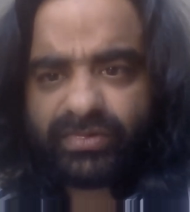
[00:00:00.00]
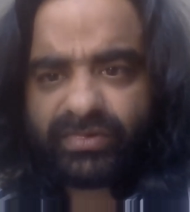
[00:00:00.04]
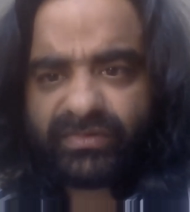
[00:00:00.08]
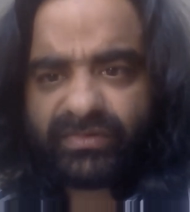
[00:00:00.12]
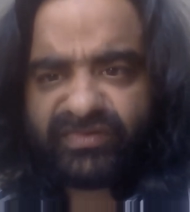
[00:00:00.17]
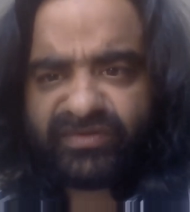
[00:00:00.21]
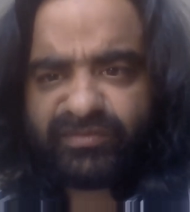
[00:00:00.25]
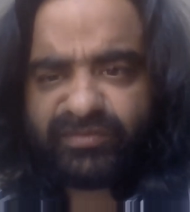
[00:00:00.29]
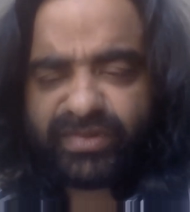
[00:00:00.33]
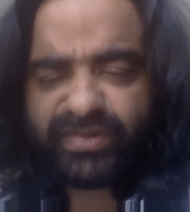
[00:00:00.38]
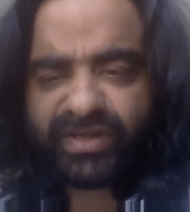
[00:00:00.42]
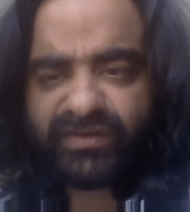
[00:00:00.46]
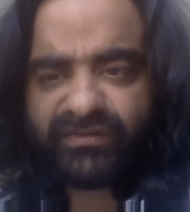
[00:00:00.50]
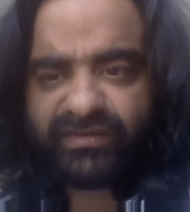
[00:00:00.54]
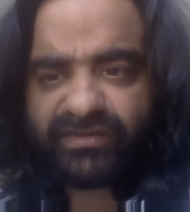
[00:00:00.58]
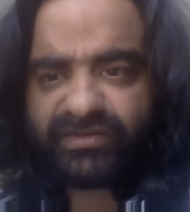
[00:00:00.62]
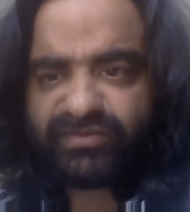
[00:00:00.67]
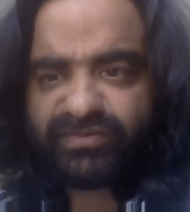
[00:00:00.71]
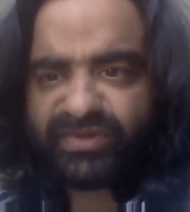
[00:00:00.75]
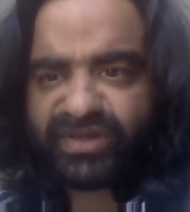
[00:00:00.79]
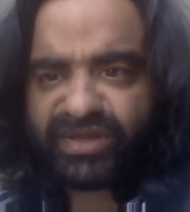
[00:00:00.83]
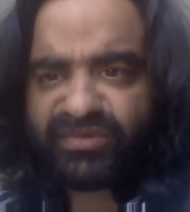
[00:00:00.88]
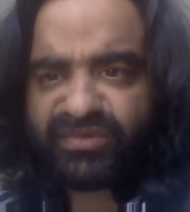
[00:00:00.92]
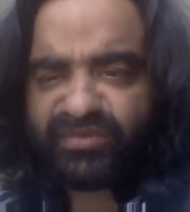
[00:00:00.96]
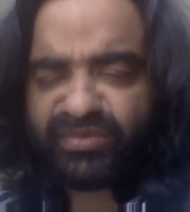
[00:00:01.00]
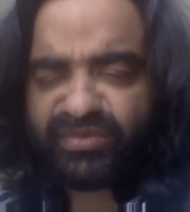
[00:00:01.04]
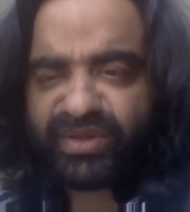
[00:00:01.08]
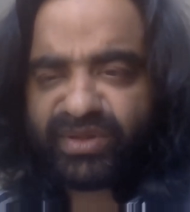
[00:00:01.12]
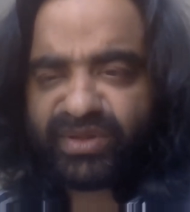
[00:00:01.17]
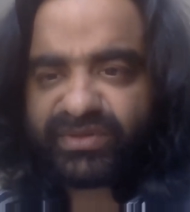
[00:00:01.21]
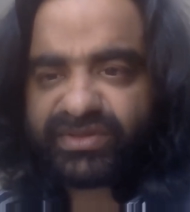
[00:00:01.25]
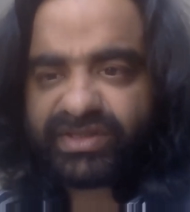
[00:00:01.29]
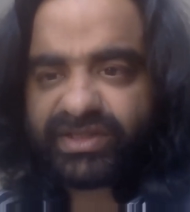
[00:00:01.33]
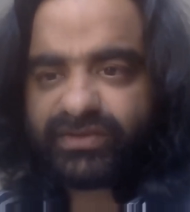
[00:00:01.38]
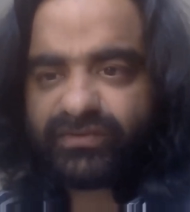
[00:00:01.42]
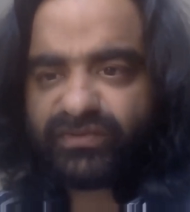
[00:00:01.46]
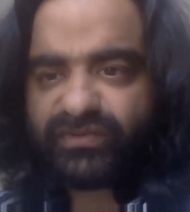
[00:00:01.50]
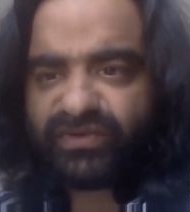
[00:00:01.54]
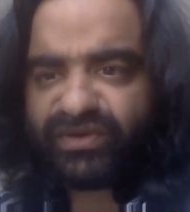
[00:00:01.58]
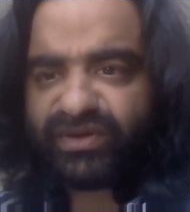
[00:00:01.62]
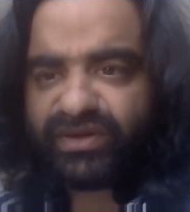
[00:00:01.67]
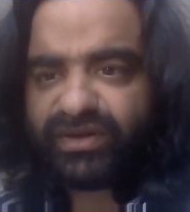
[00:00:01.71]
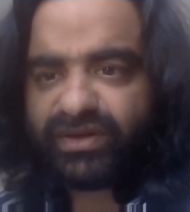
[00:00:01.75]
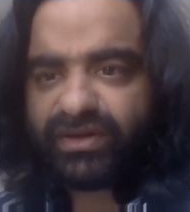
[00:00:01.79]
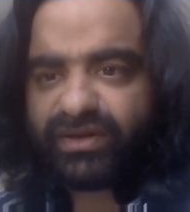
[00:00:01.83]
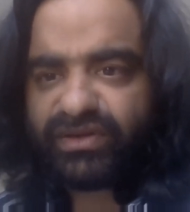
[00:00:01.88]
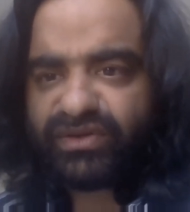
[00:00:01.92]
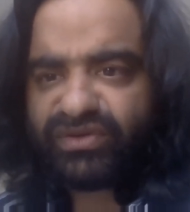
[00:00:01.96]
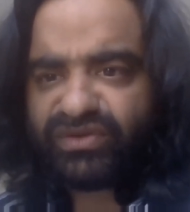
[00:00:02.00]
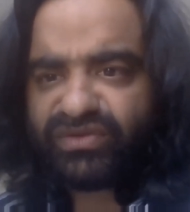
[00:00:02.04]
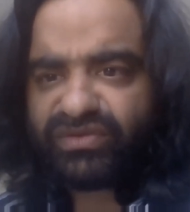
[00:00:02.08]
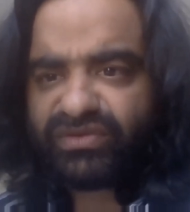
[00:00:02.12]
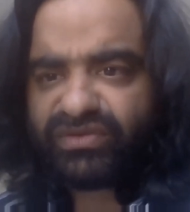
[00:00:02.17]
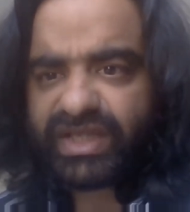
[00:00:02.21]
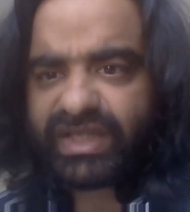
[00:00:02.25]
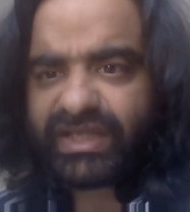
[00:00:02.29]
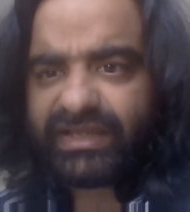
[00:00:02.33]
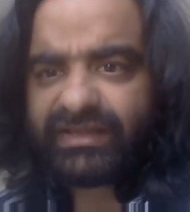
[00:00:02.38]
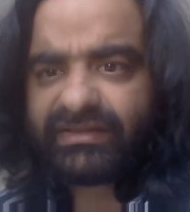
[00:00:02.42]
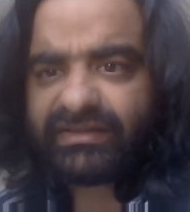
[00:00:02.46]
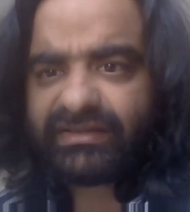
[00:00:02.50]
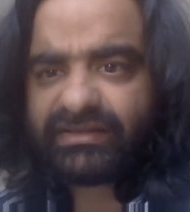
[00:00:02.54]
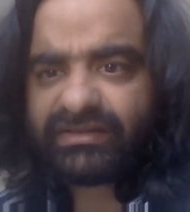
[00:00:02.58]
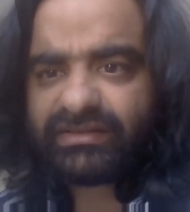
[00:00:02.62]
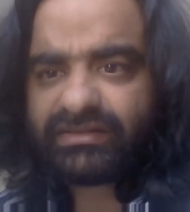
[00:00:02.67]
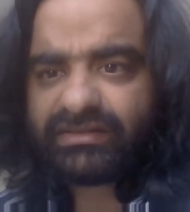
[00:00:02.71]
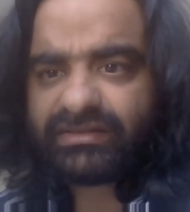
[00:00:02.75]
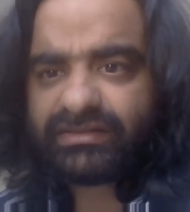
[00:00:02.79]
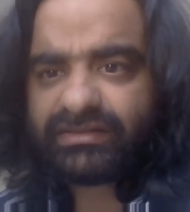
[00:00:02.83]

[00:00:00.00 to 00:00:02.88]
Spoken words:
Parvez ma'am, you know, she wanted to know, I guess.